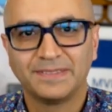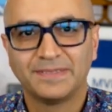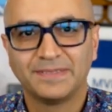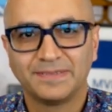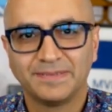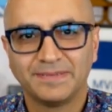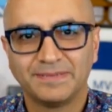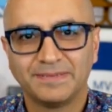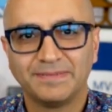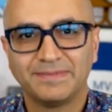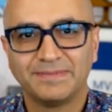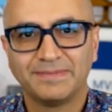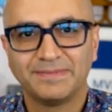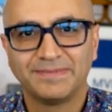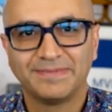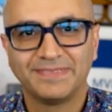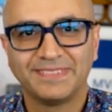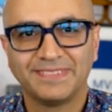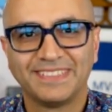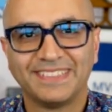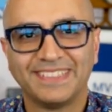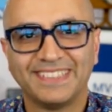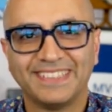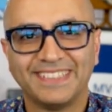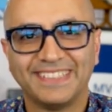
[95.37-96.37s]

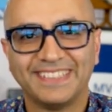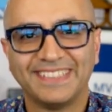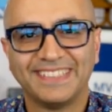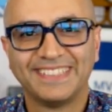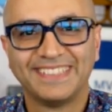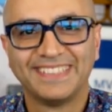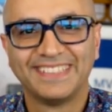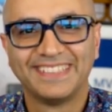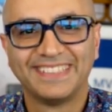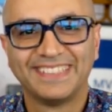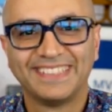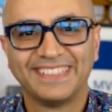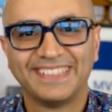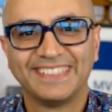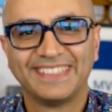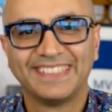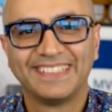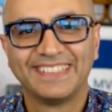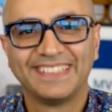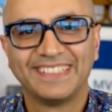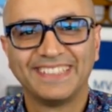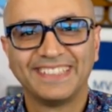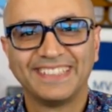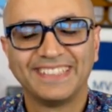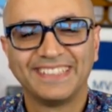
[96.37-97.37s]

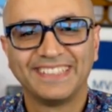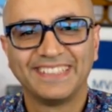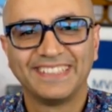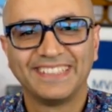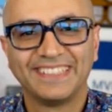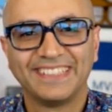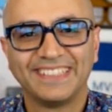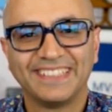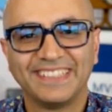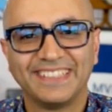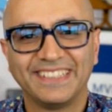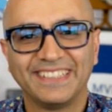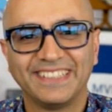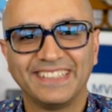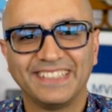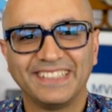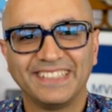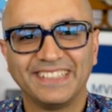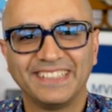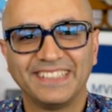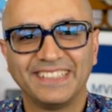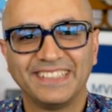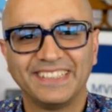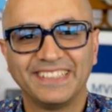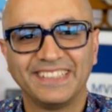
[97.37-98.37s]

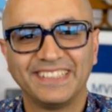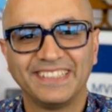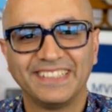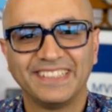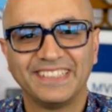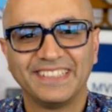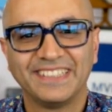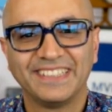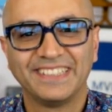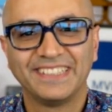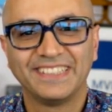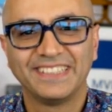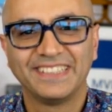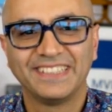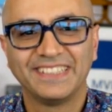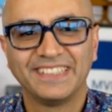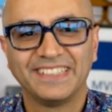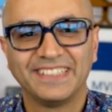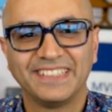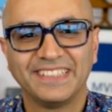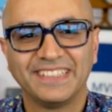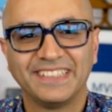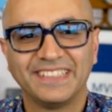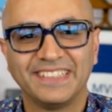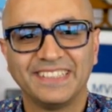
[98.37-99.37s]

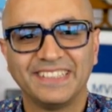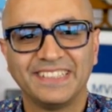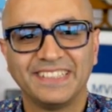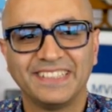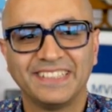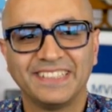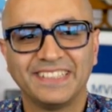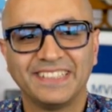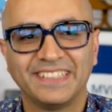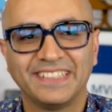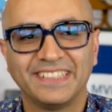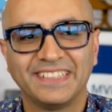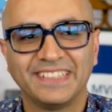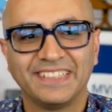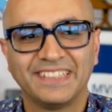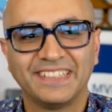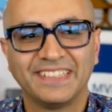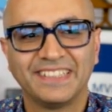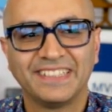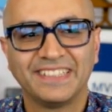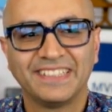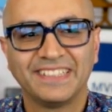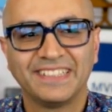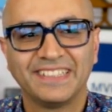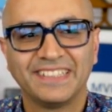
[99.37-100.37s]

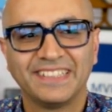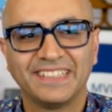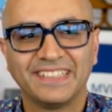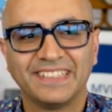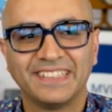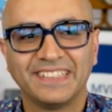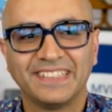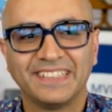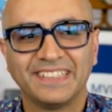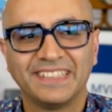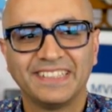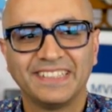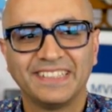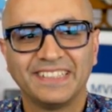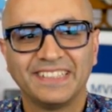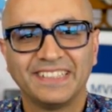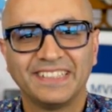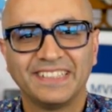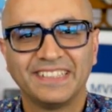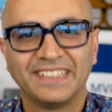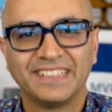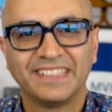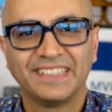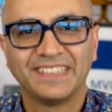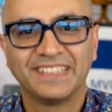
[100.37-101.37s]

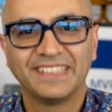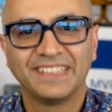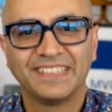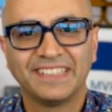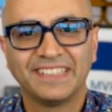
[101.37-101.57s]
This person isn't speaking.